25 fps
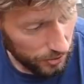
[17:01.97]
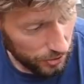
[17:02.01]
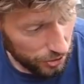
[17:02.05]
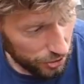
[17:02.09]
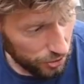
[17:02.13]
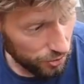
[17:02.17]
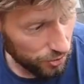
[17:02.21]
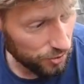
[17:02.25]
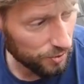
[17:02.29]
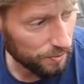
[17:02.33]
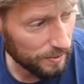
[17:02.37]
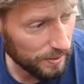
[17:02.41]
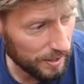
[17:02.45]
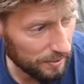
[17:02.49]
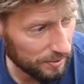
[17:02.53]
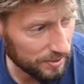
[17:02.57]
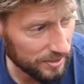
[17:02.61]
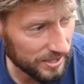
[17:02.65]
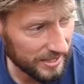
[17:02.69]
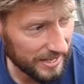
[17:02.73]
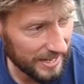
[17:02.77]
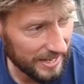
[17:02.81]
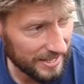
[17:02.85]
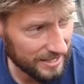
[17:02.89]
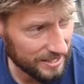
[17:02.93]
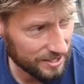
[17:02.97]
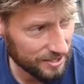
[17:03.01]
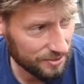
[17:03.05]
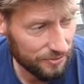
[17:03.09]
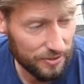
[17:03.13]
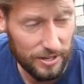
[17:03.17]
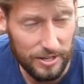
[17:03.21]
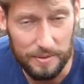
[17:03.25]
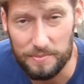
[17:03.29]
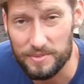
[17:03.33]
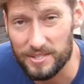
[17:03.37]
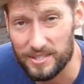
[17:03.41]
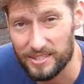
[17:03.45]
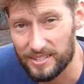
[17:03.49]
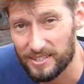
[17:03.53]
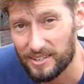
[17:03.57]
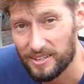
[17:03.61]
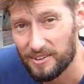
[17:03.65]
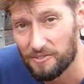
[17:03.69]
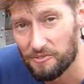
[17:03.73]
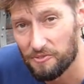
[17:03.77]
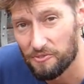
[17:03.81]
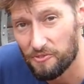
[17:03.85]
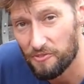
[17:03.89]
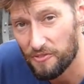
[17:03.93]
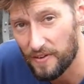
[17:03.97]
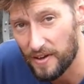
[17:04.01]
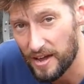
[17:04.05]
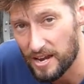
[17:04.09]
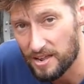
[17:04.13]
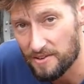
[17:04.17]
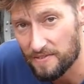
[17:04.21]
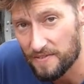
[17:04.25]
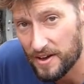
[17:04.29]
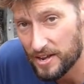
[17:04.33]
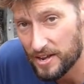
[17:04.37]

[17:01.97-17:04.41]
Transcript: we should be able to get these frames in very,